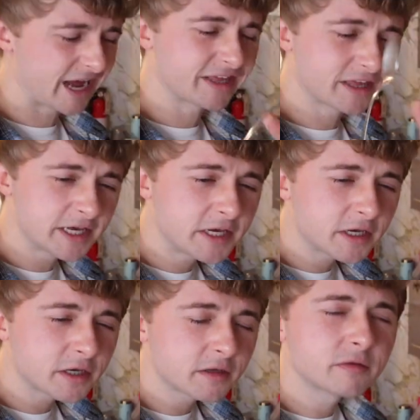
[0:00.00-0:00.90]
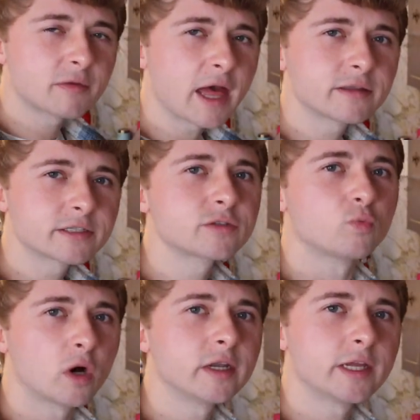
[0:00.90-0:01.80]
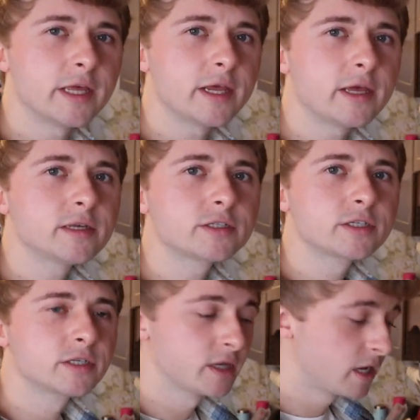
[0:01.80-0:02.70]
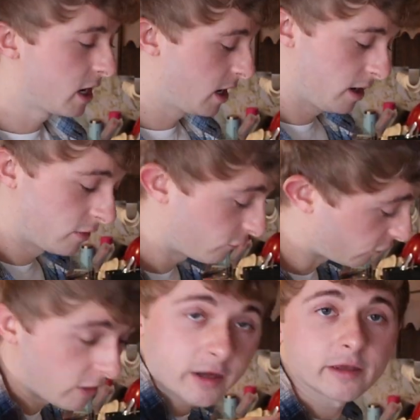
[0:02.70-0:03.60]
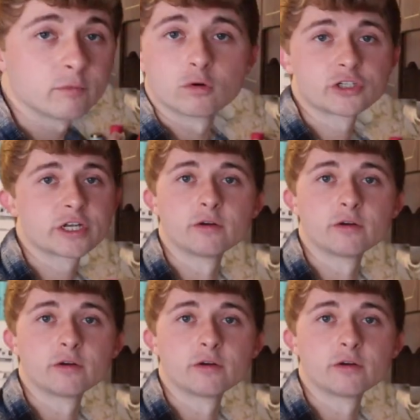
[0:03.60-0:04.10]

I think that's what it is. Fuck it, we're just